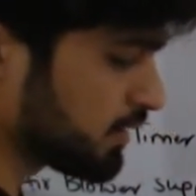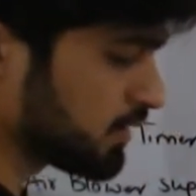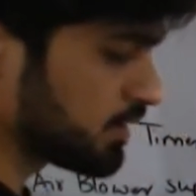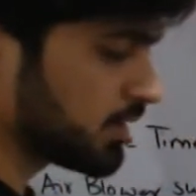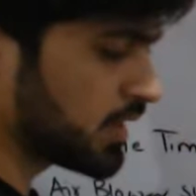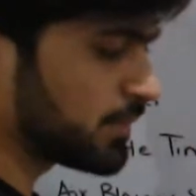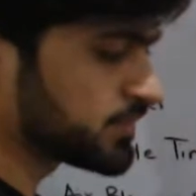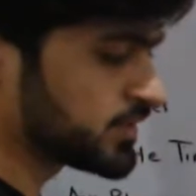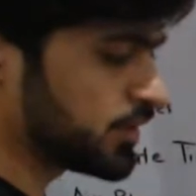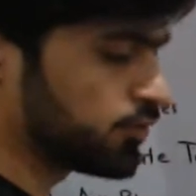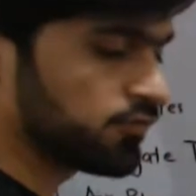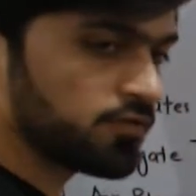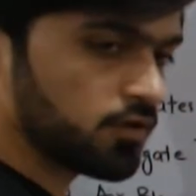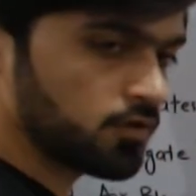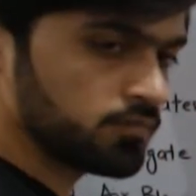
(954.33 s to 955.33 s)
comes out
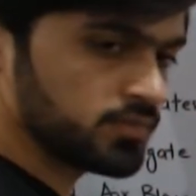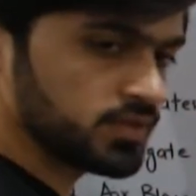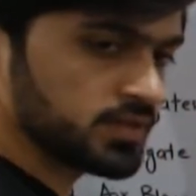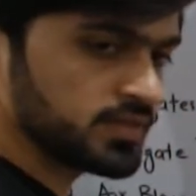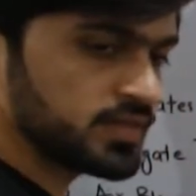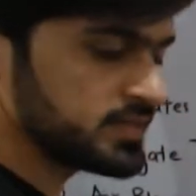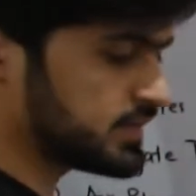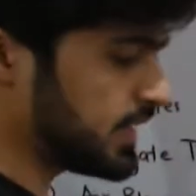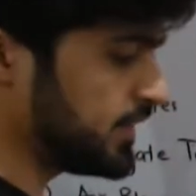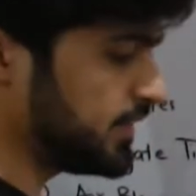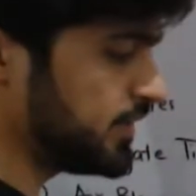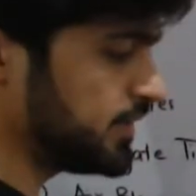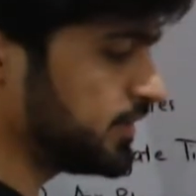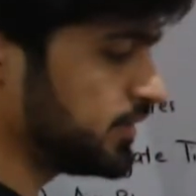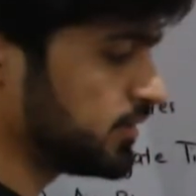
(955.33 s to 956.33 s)
from this
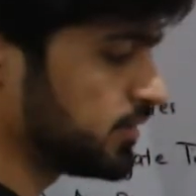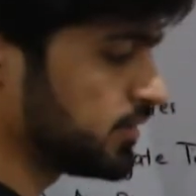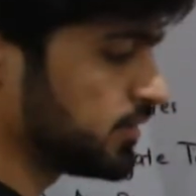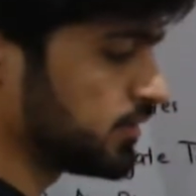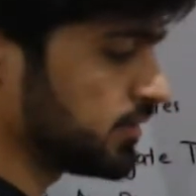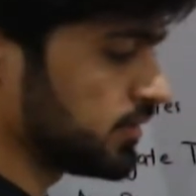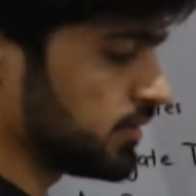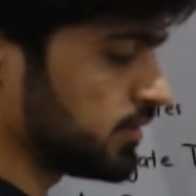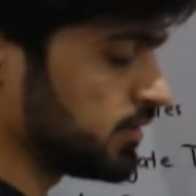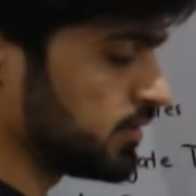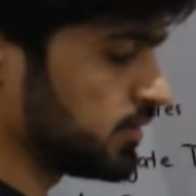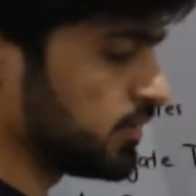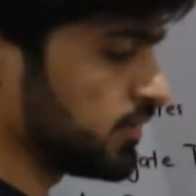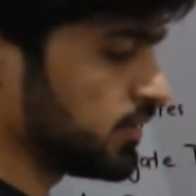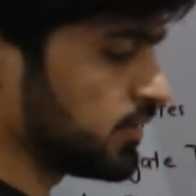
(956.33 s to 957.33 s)
LED,
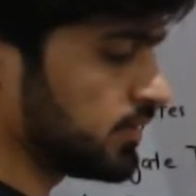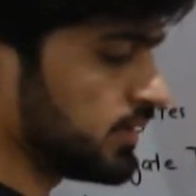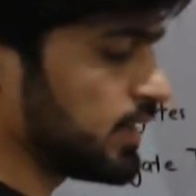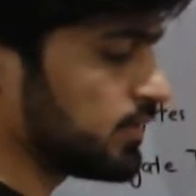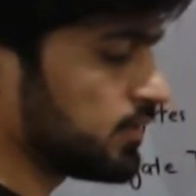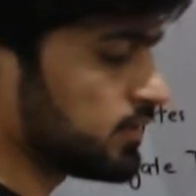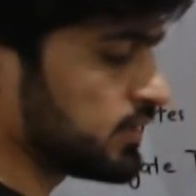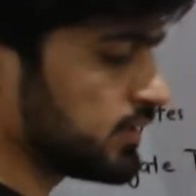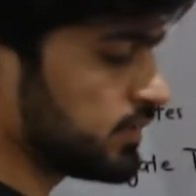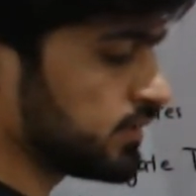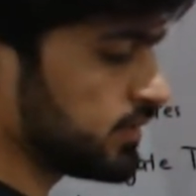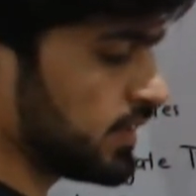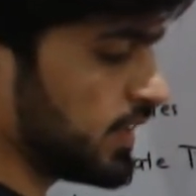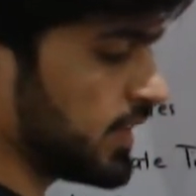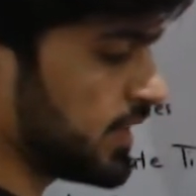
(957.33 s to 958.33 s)

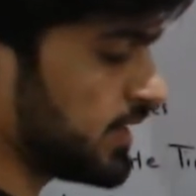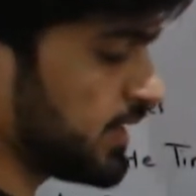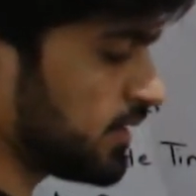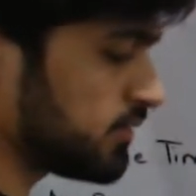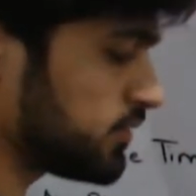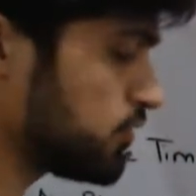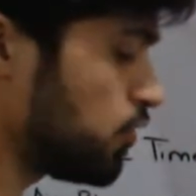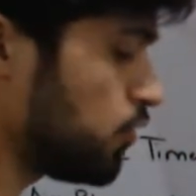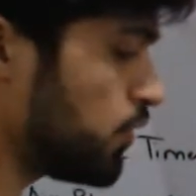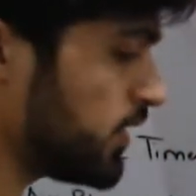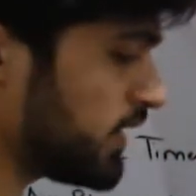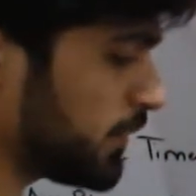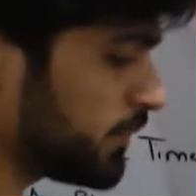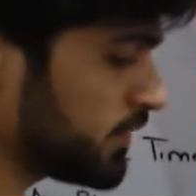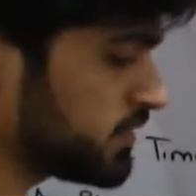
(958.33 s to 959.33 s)
and so what
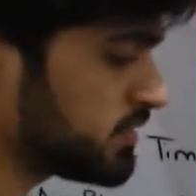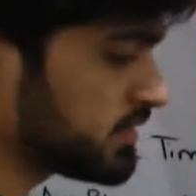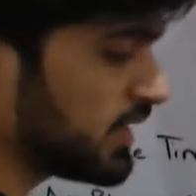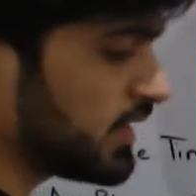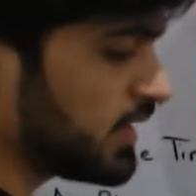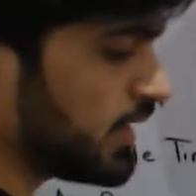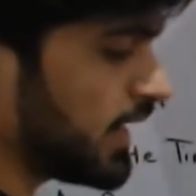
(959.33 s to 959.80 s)
happens? An